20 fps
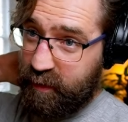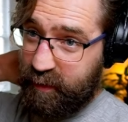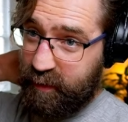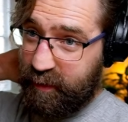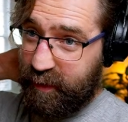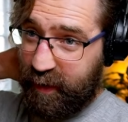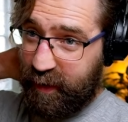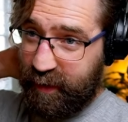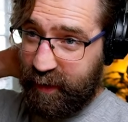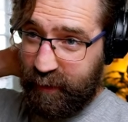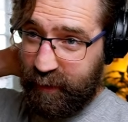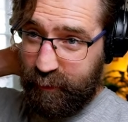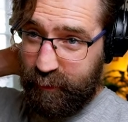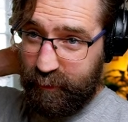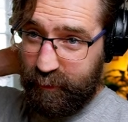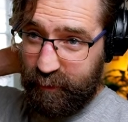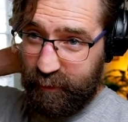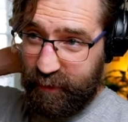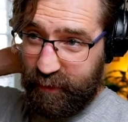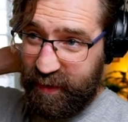I think I've
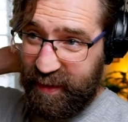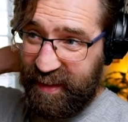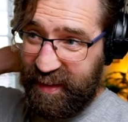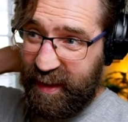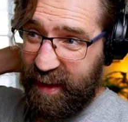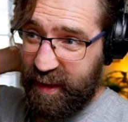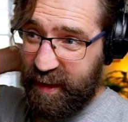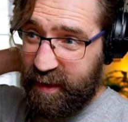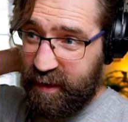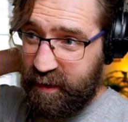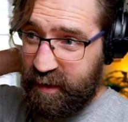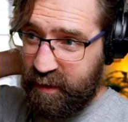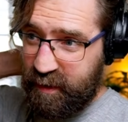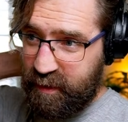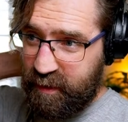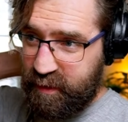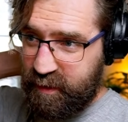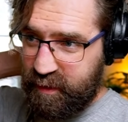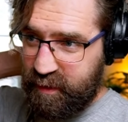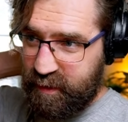seen it.
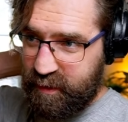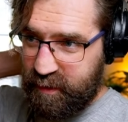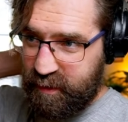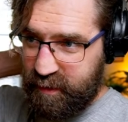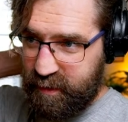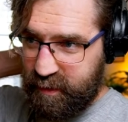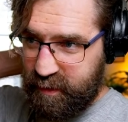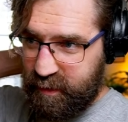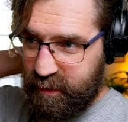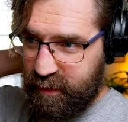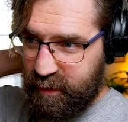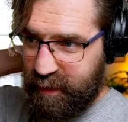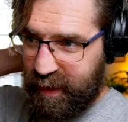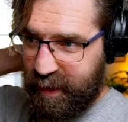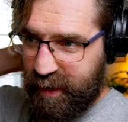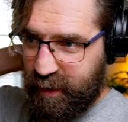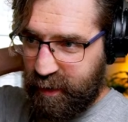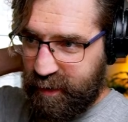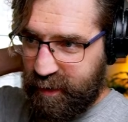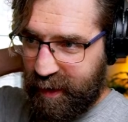
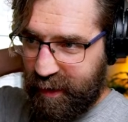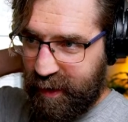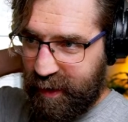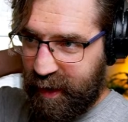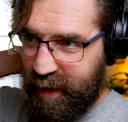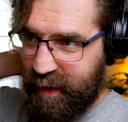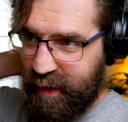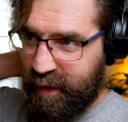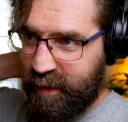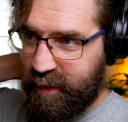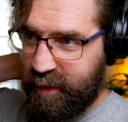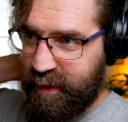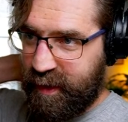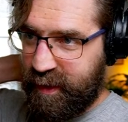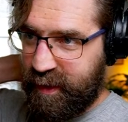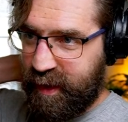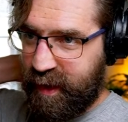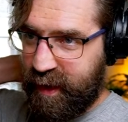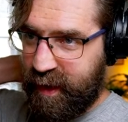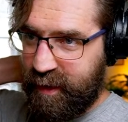That going down there, that going
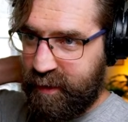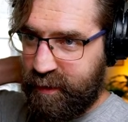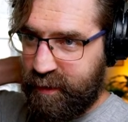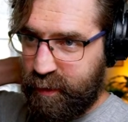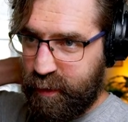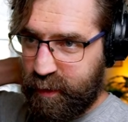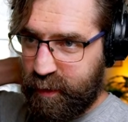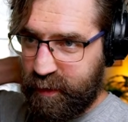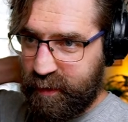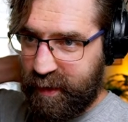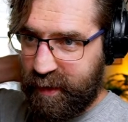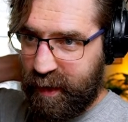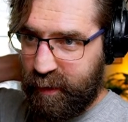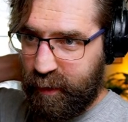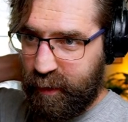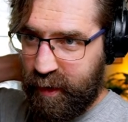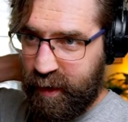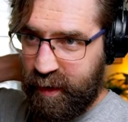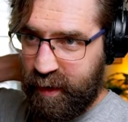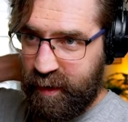down there, 2 across that
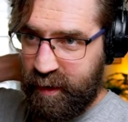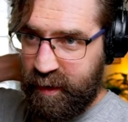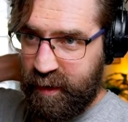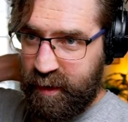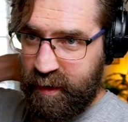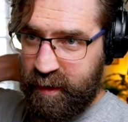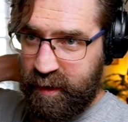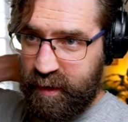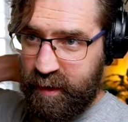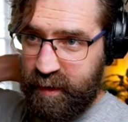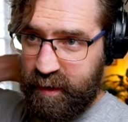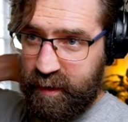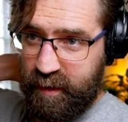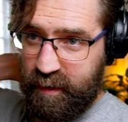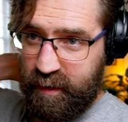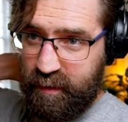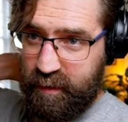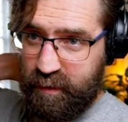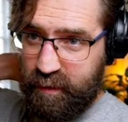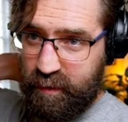way,
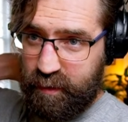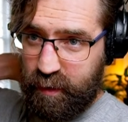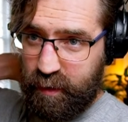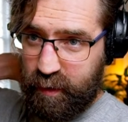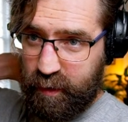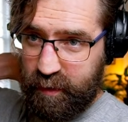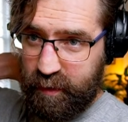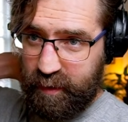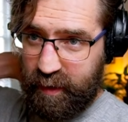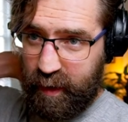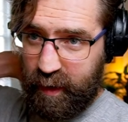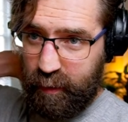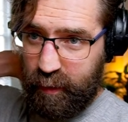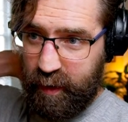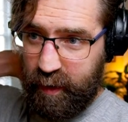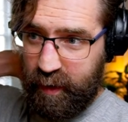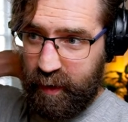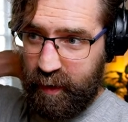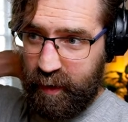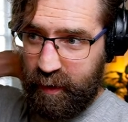2 across that
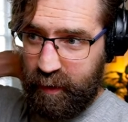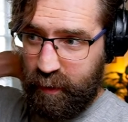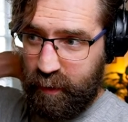way.